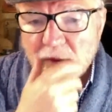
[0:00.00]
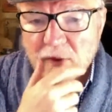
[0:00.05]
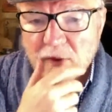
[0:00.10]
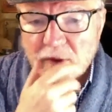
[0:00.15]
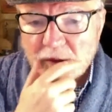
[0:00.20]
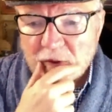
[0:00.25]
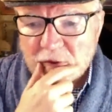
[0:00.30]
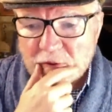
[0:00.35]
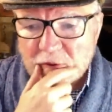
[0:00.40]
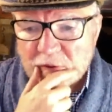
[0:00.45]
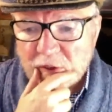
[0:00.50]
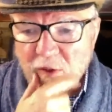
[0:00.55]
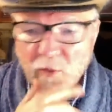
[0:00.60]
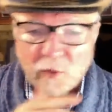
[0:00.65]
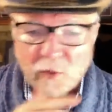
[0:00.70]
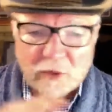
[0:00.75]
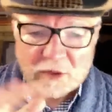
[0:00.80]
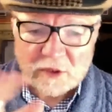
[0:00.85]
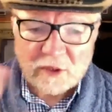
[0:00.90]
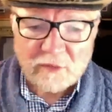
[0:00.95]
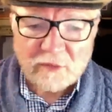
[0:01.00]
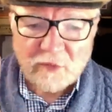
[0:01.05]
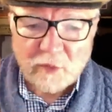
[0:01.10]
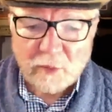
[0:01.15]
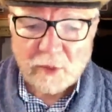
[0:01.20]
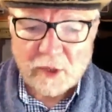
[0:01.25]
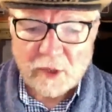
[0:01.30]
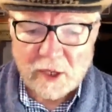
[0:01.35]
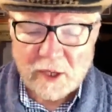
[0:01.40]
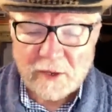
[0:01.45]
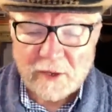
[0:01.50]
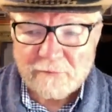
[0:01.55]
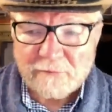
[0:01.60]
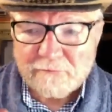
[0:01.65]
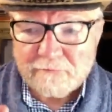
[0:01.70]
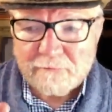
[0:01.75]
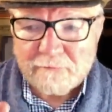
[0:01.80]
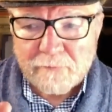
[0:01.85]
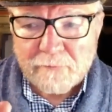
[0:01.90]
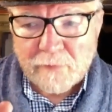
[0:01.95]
with is that once everybody